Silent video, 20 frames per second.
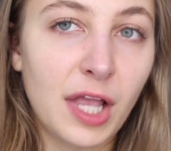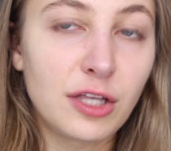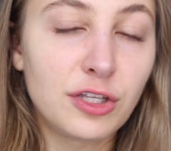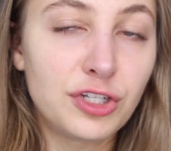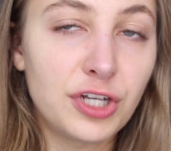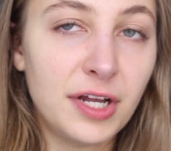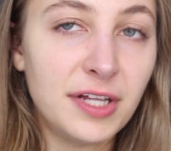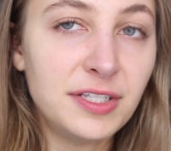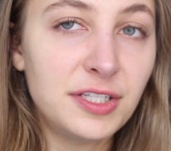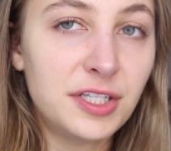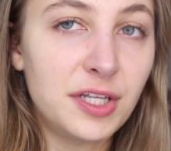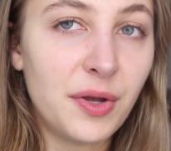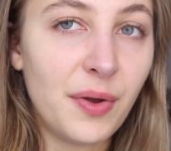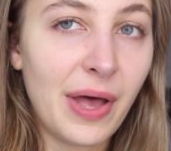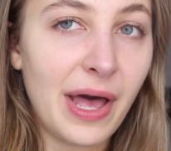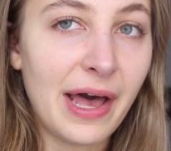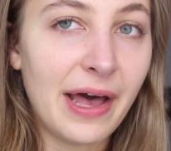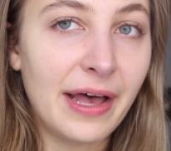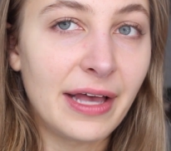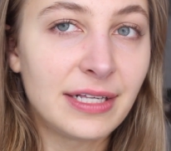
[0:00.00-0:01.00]
Jon Snow
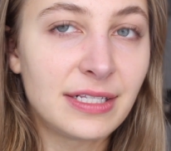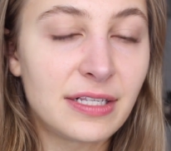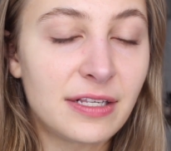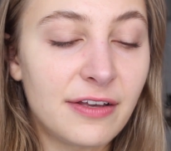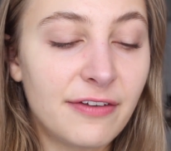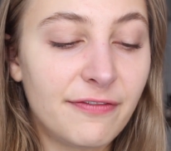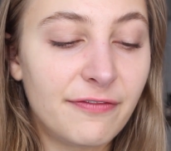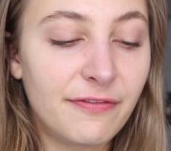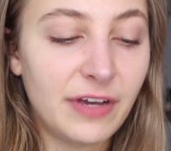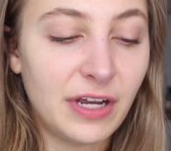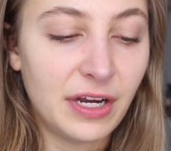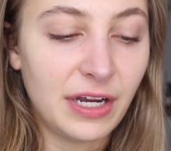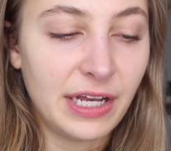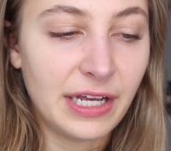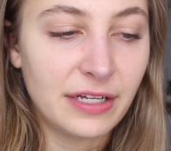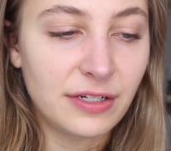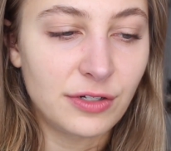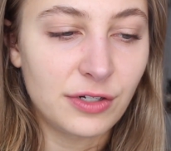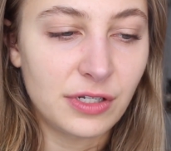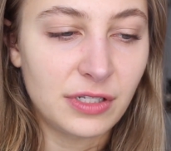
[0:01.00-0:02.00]
has very
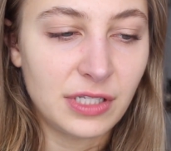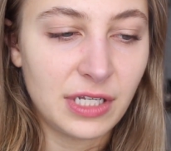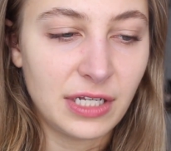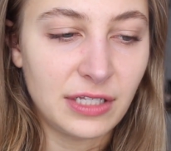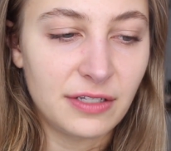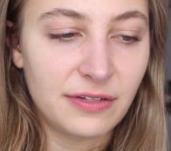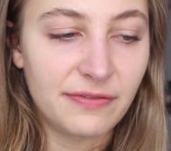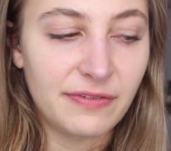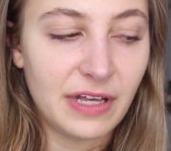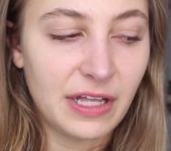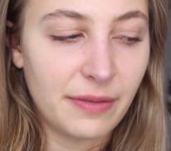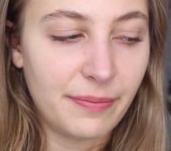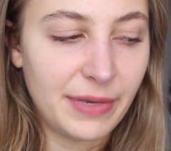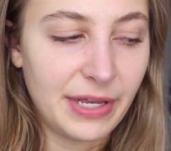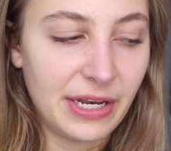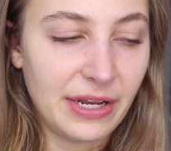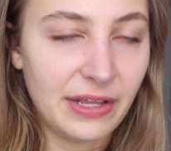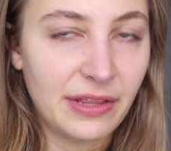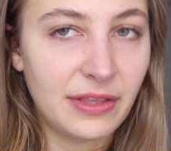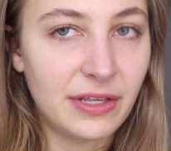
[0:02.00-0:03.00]
interesting
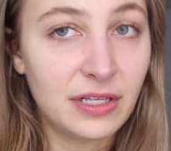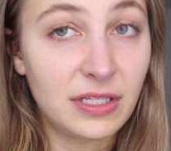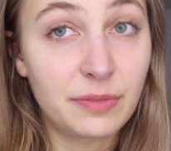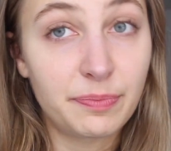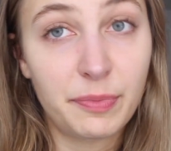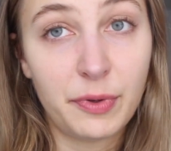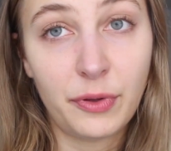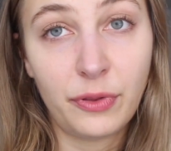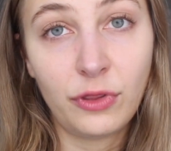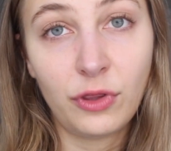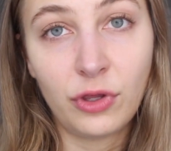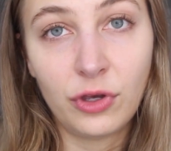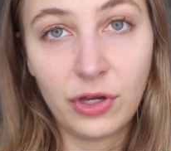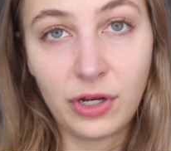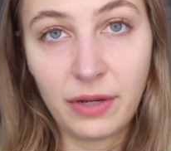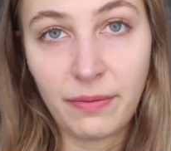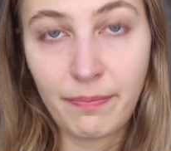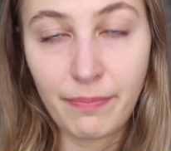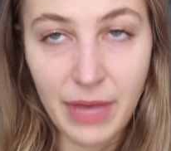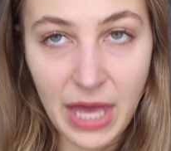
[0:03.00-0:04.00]
development in this, both
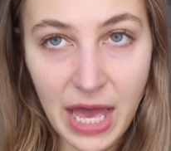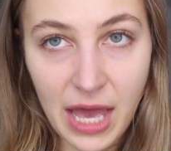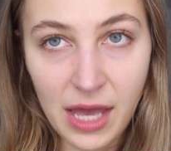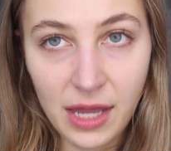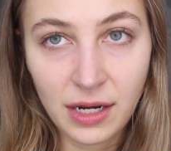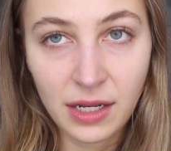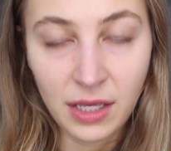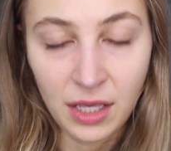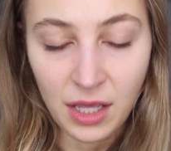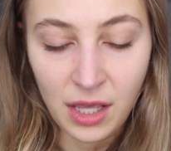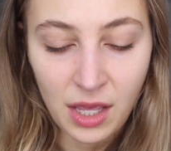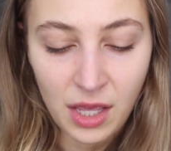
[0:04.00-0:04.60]
good and bad.